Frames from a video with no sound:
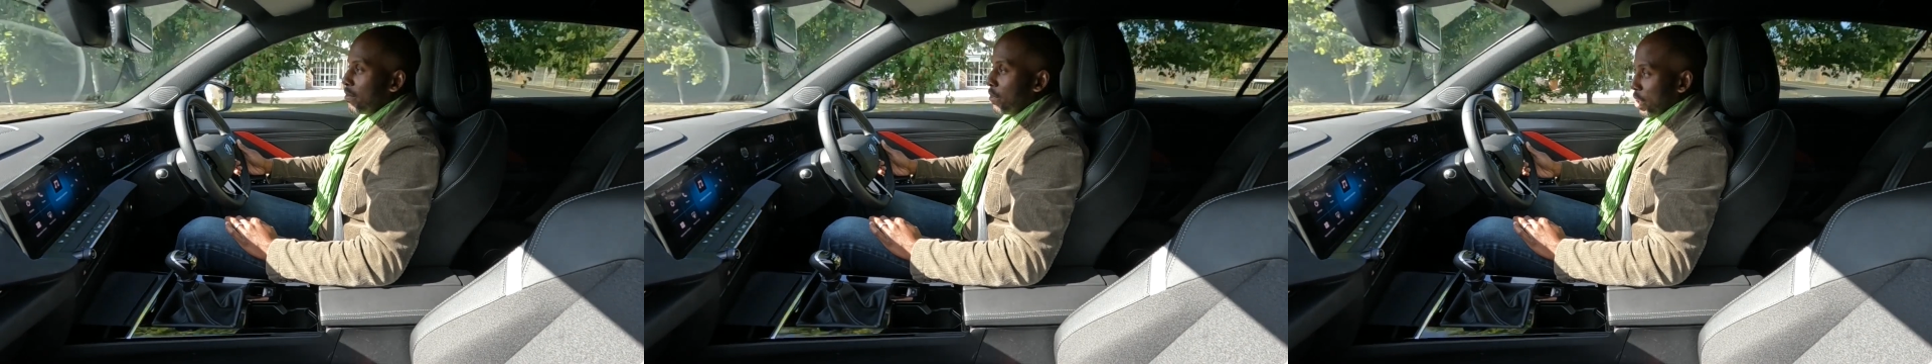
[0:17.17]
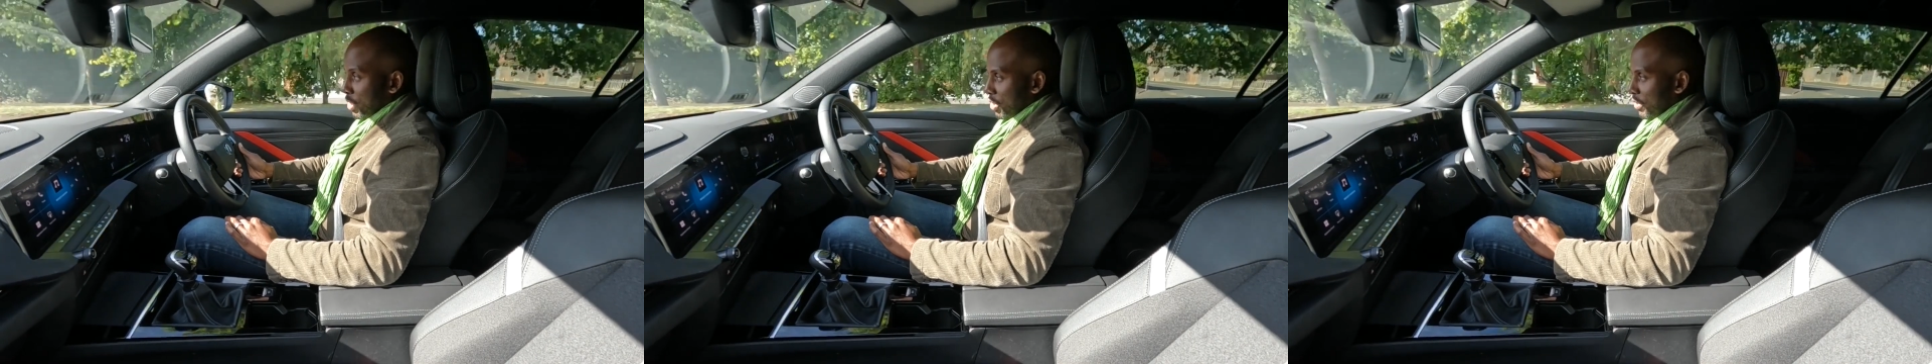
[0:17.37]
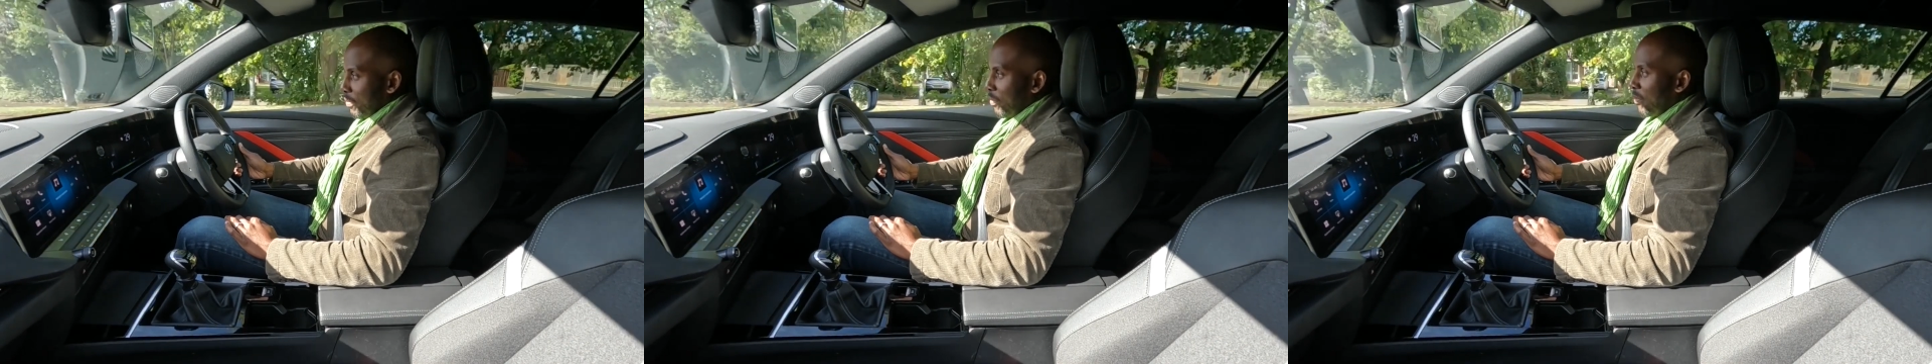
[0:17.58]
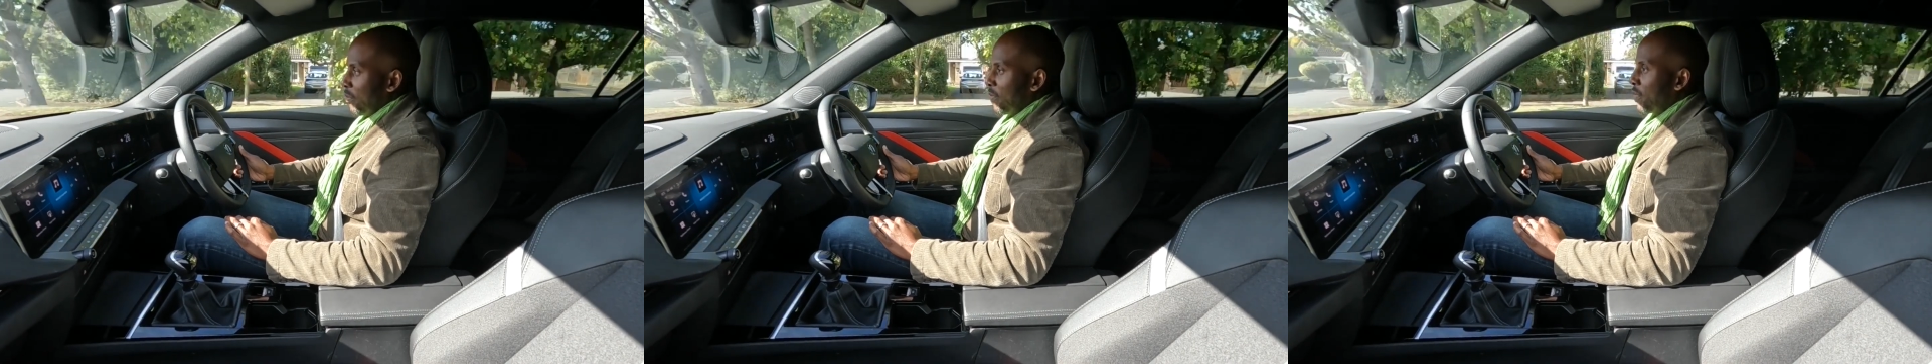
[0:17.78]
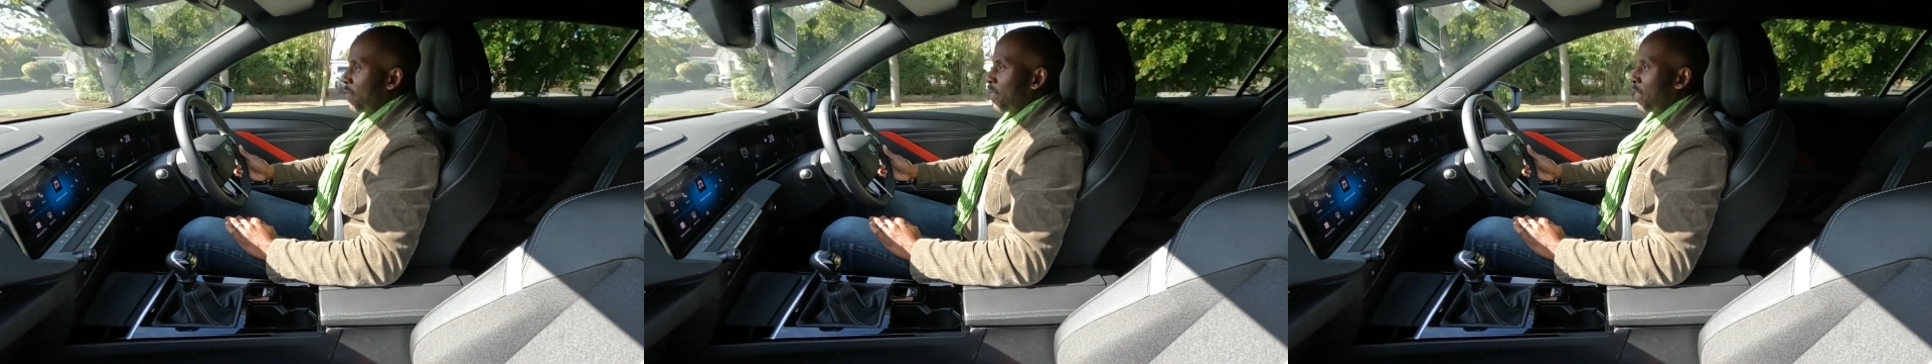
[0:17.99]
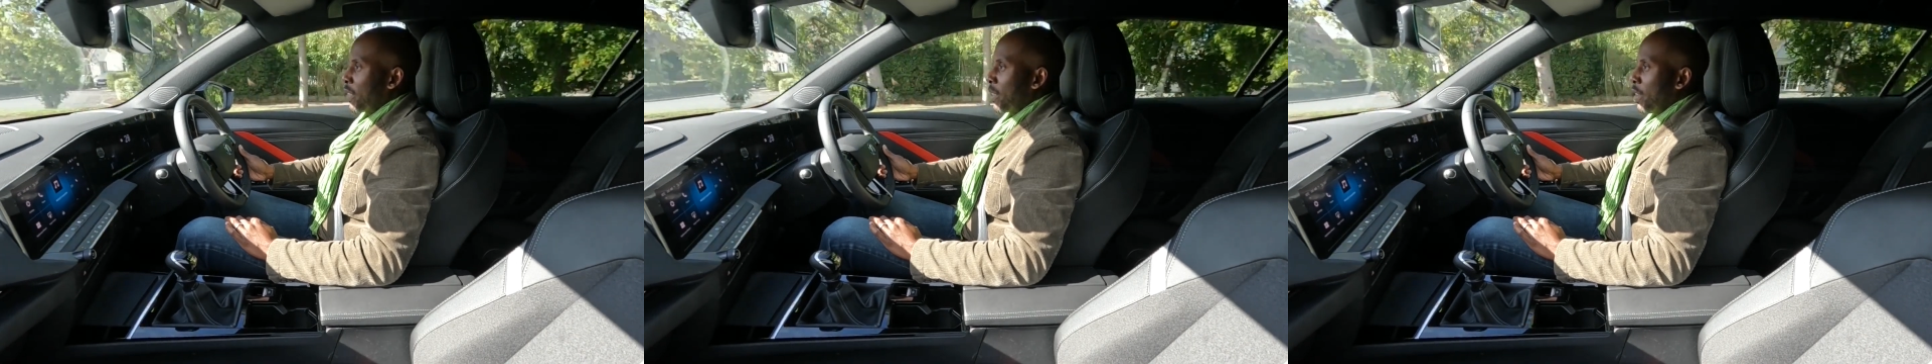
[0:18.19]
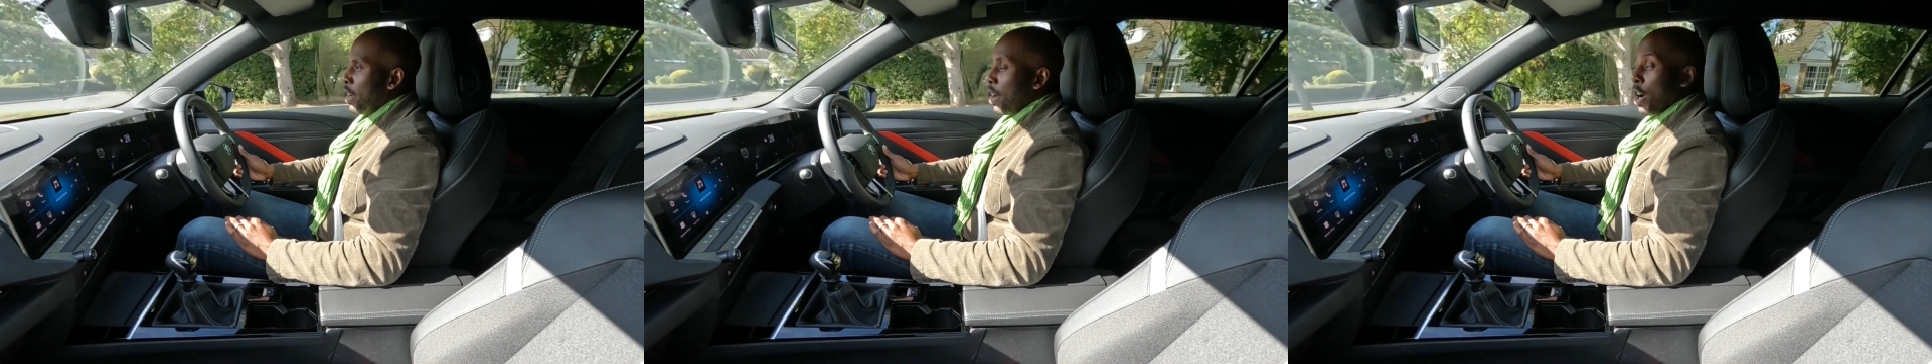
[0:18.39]

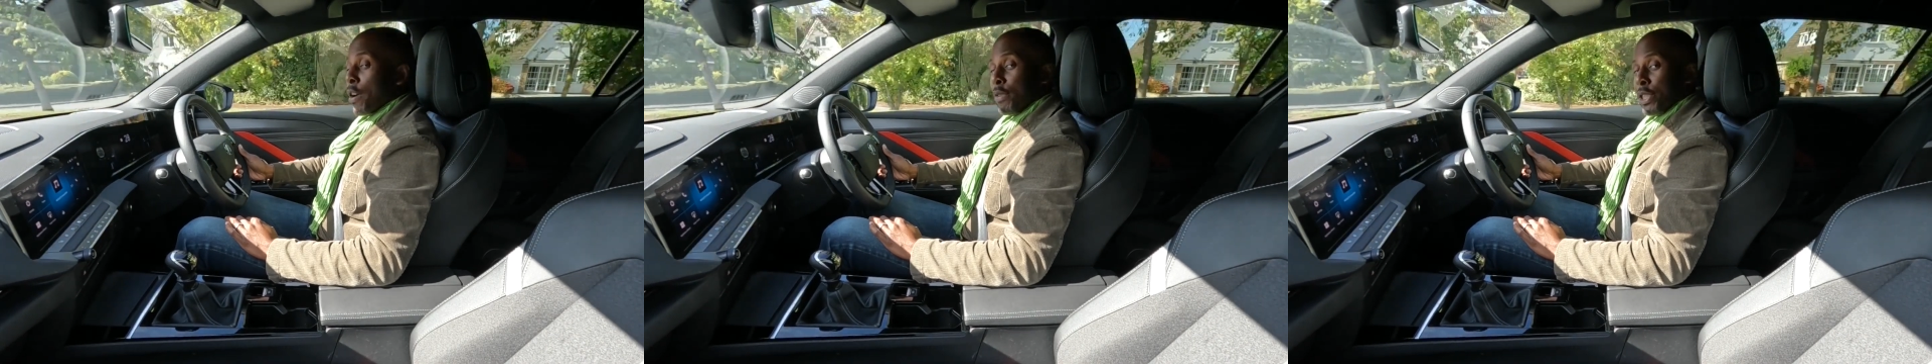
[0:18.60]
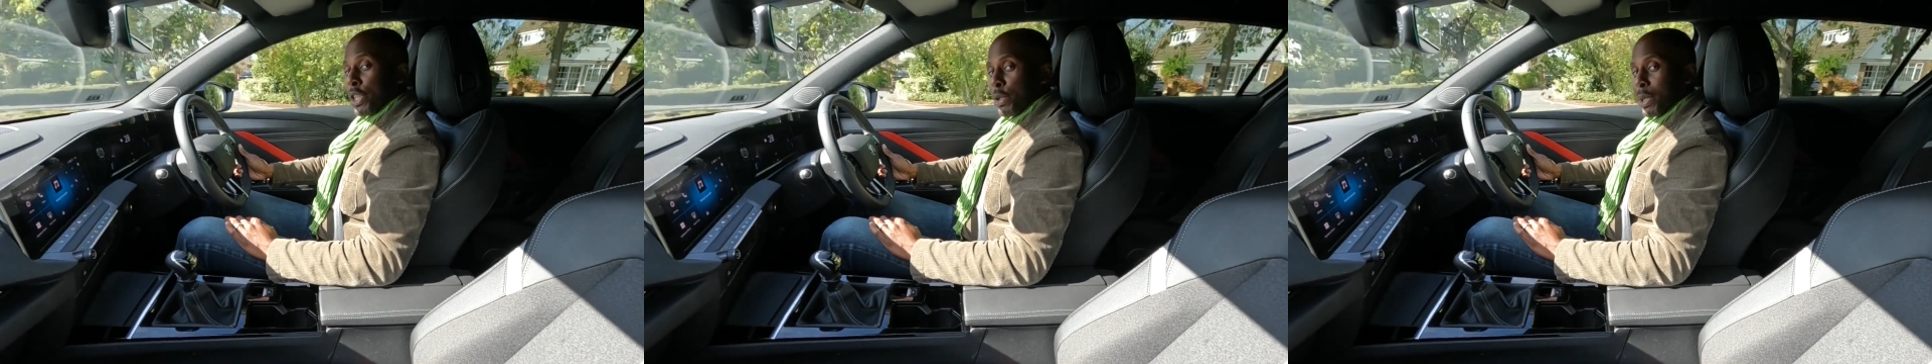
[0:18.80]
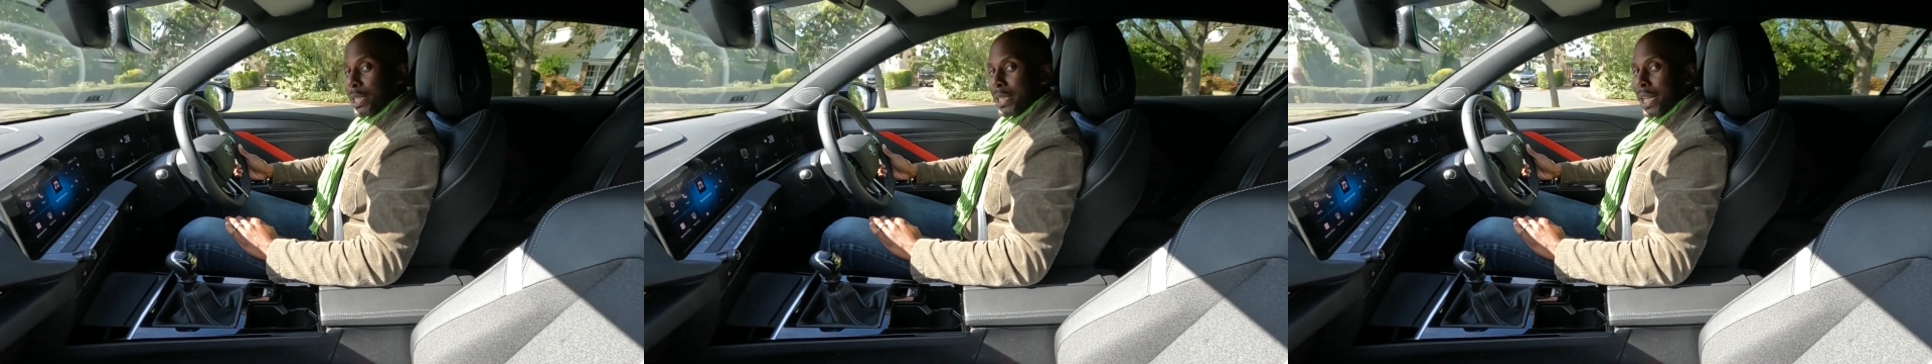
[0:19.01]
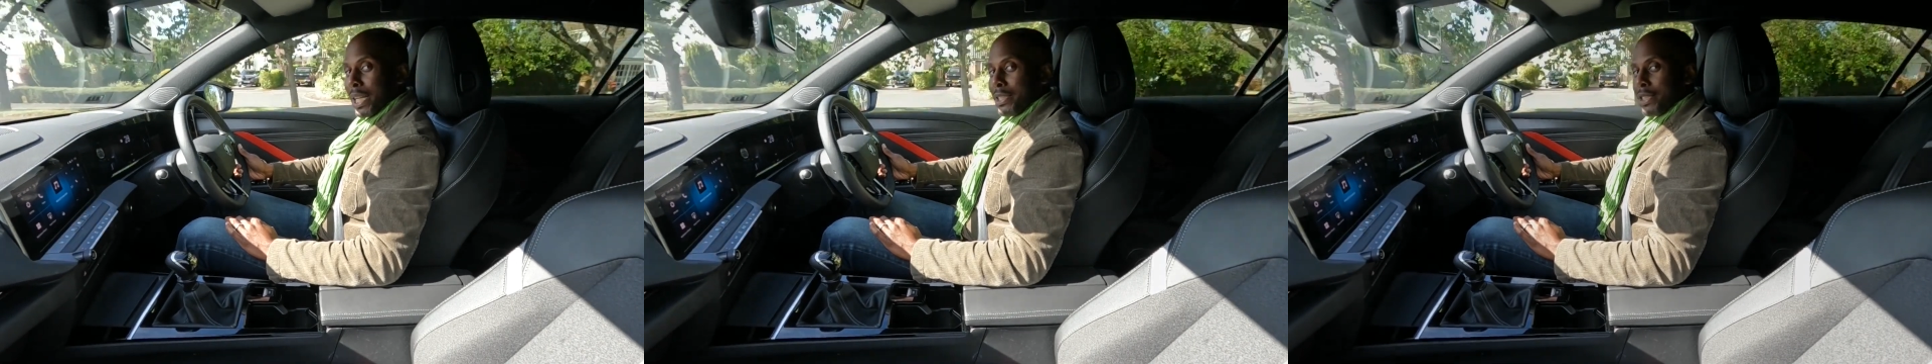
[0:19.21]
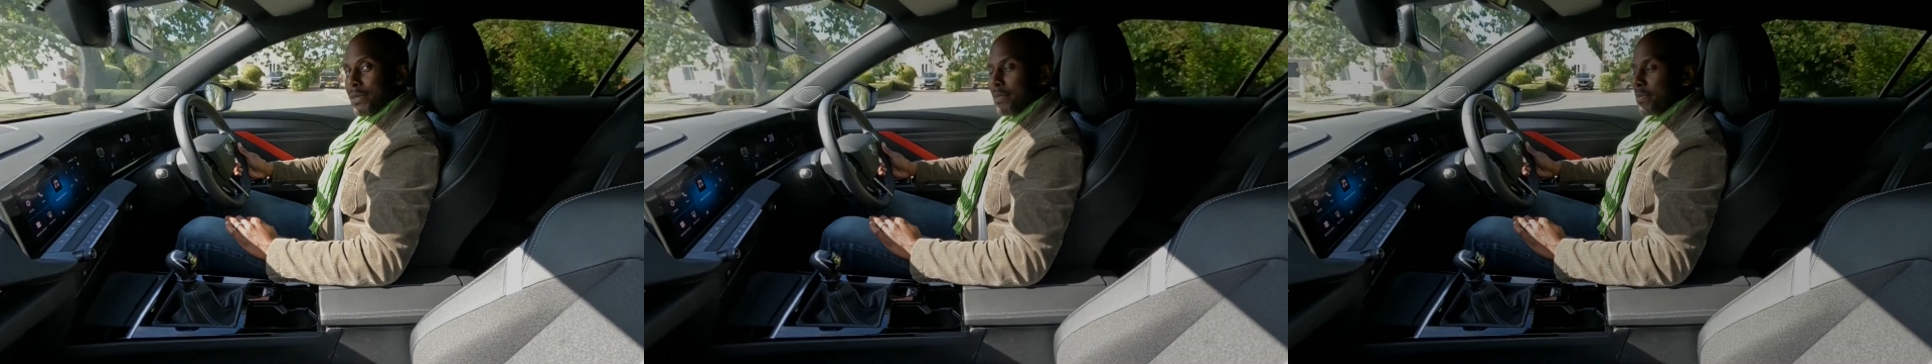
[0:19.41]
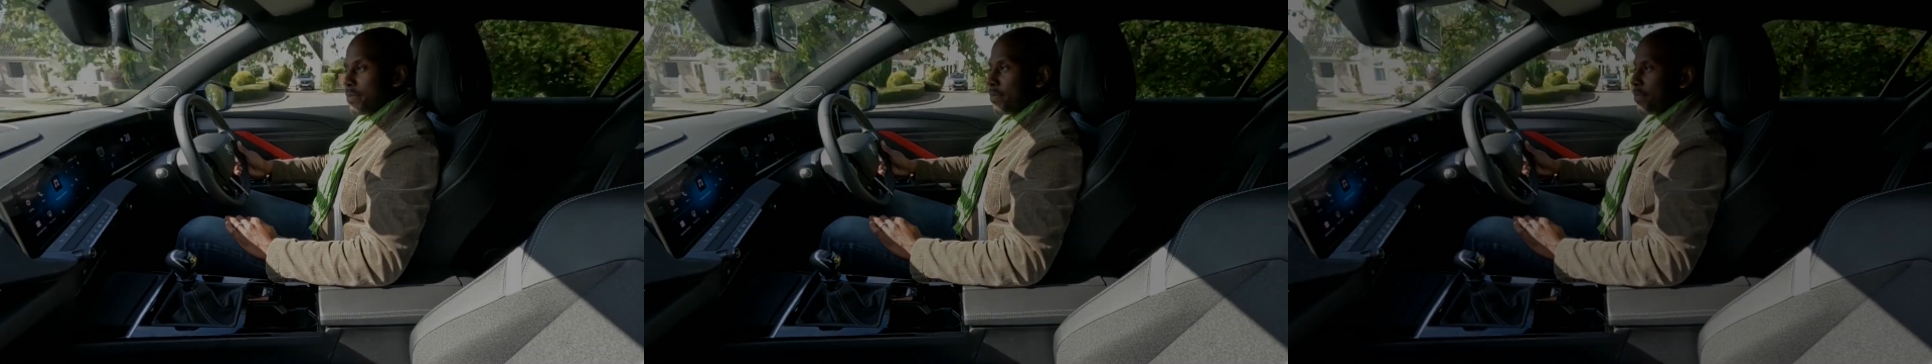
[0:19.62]
version. Over to the quick stats.